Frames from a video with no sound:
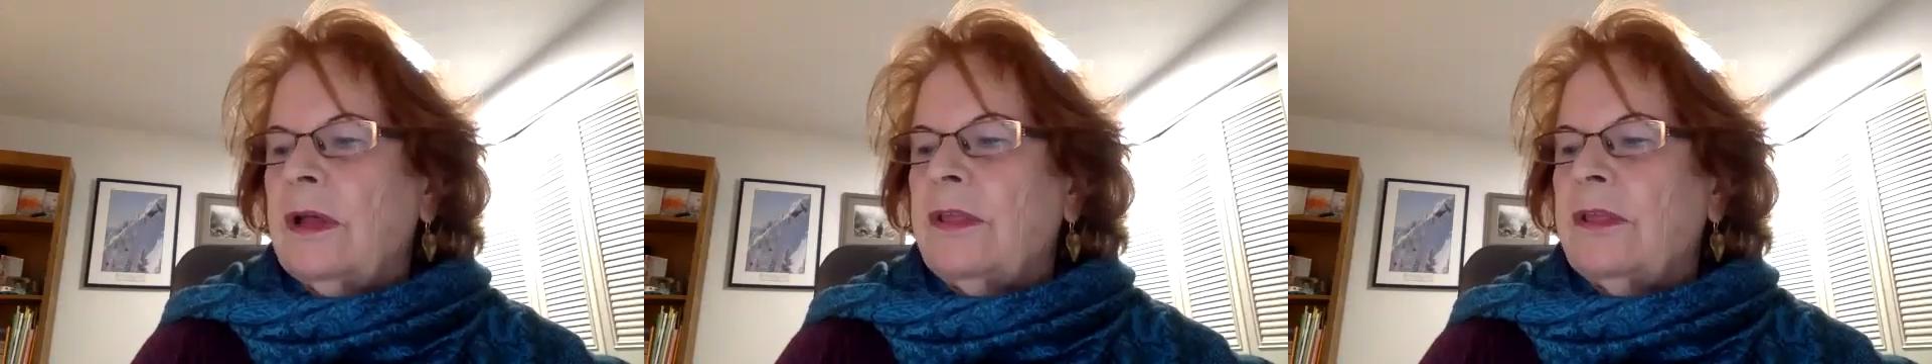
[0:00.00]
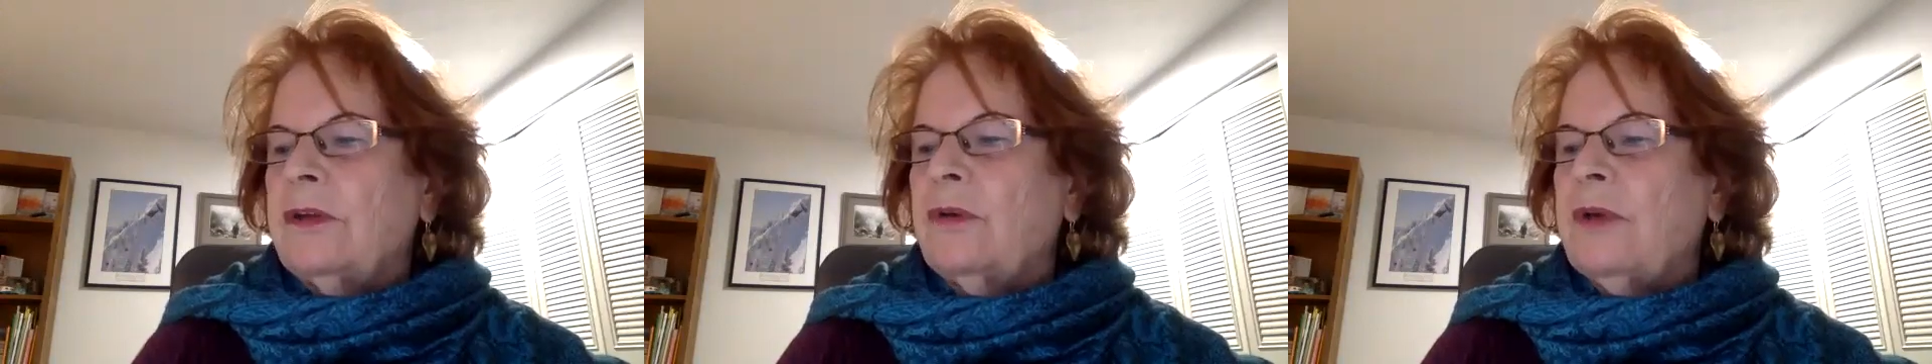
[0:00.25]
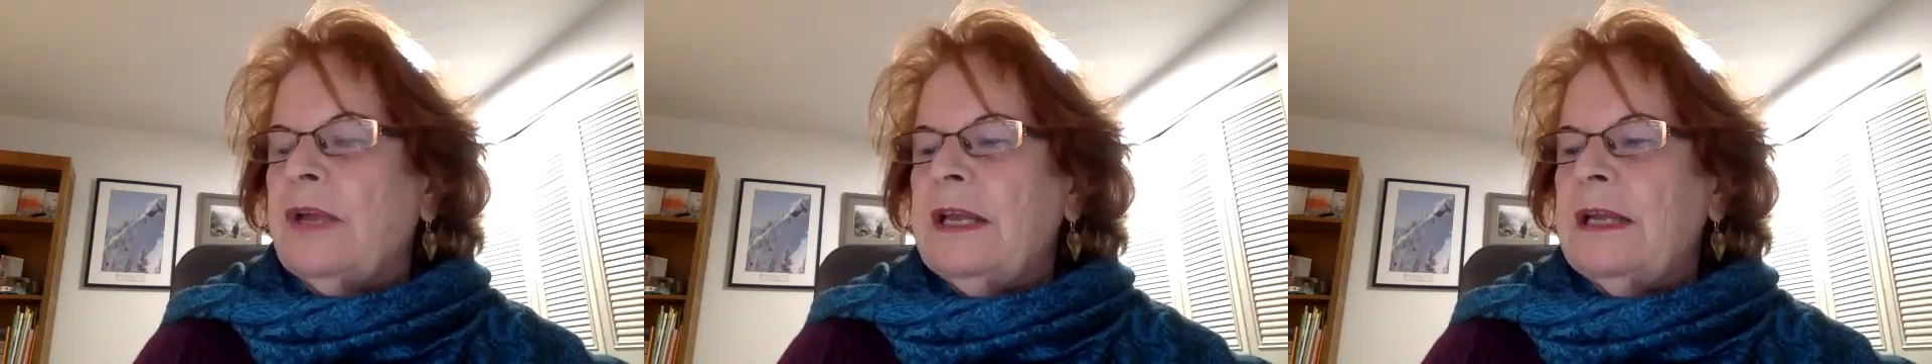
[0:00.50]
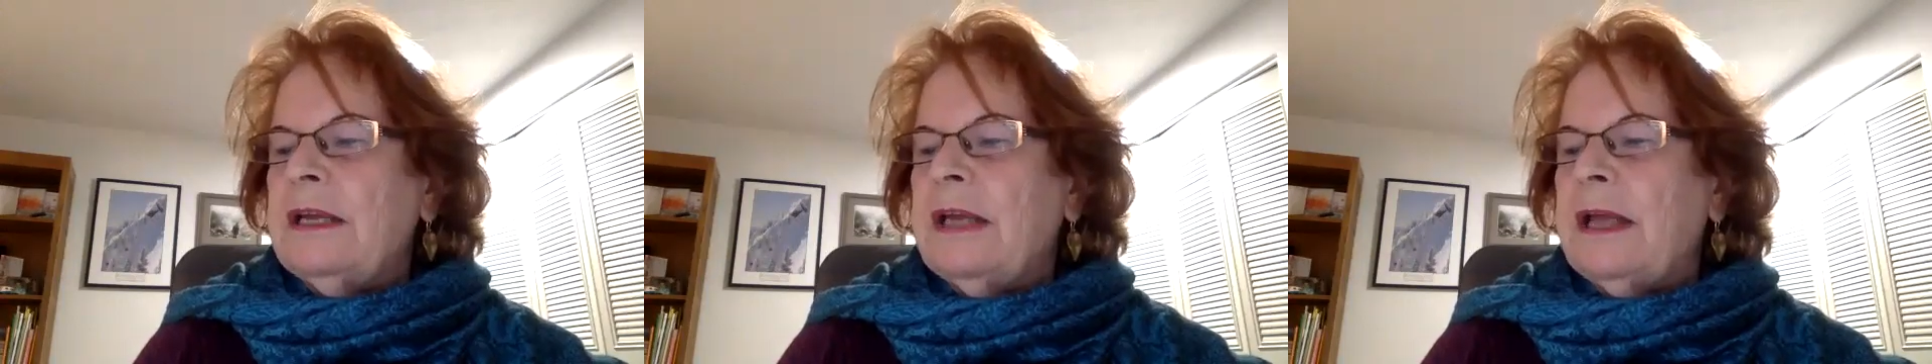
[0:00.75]
the
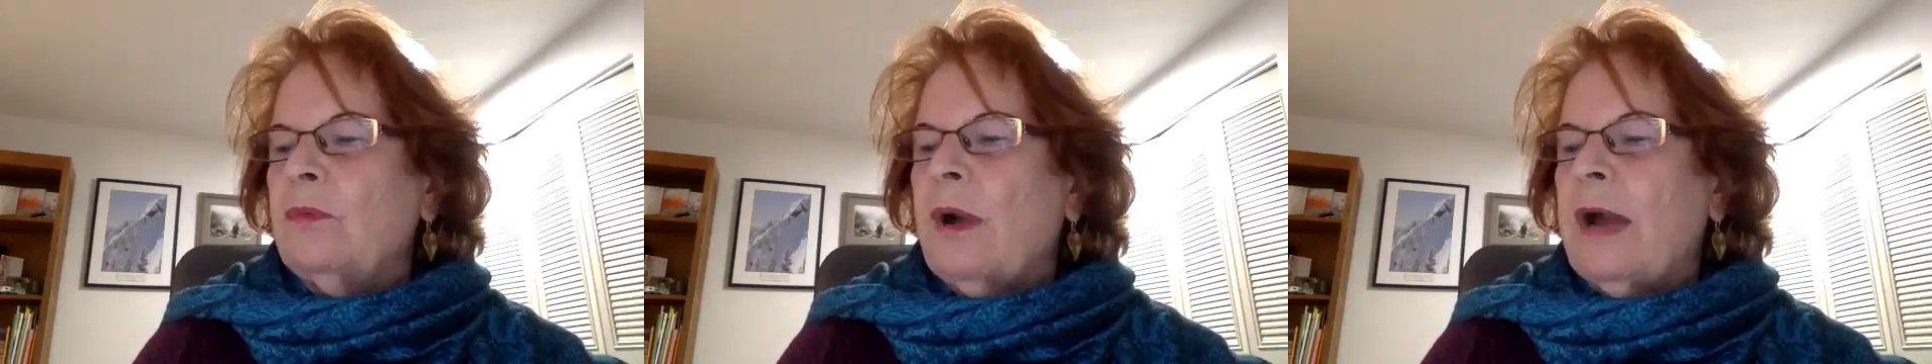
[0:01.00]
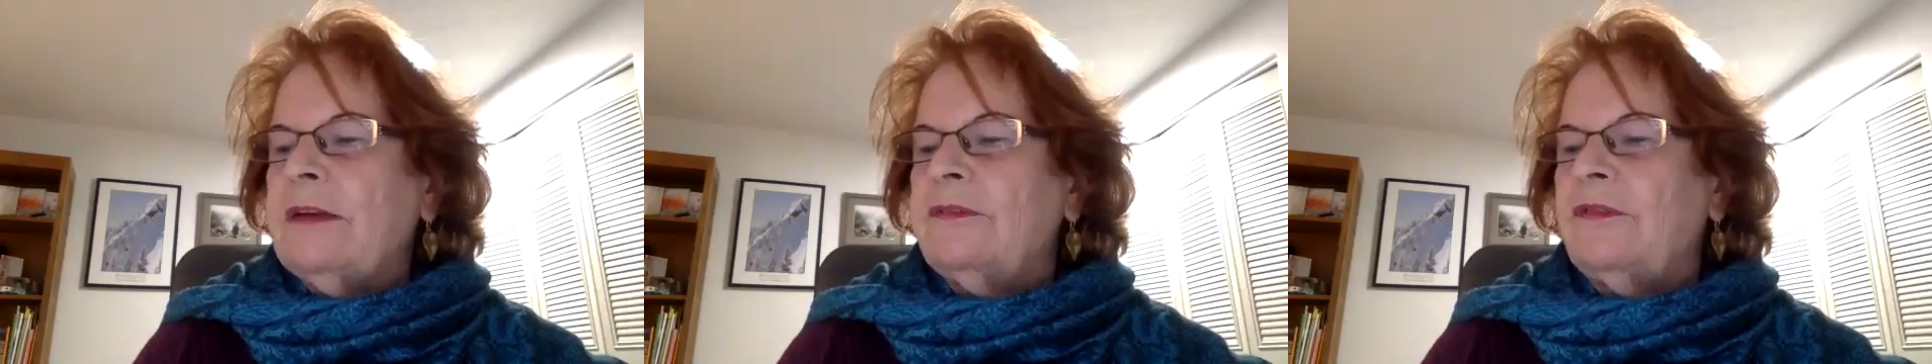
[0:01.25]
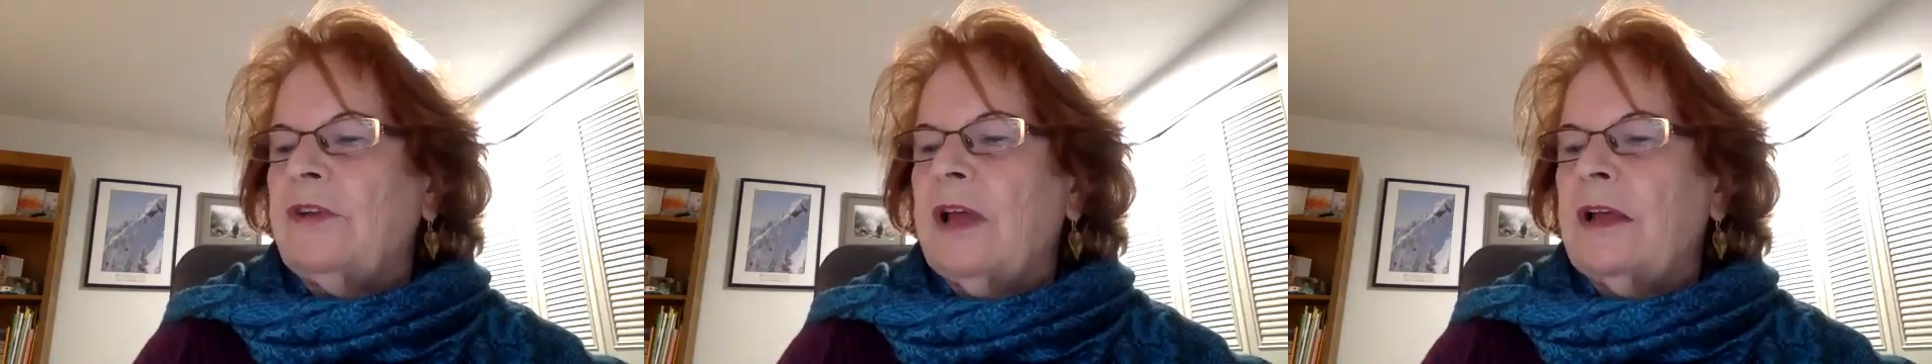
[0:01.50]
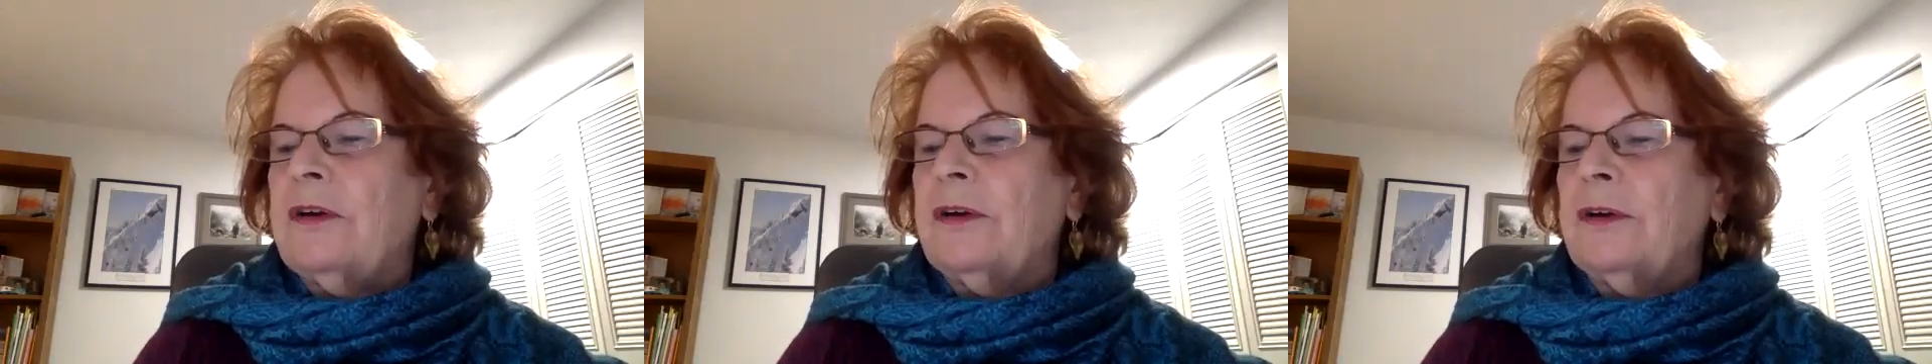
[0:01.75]
green and white
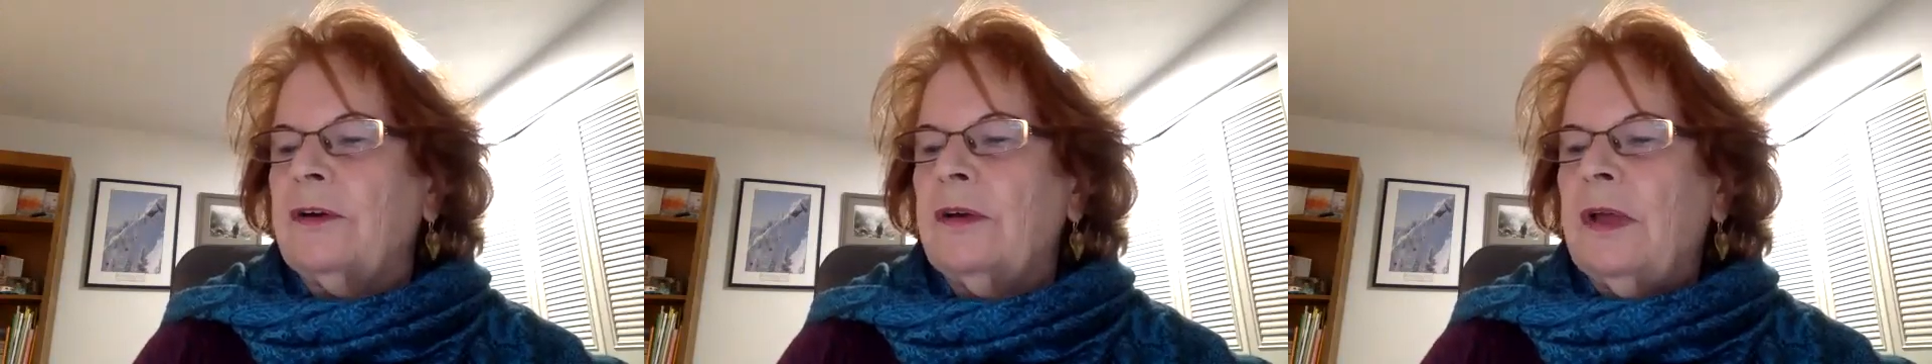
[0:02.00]
flutter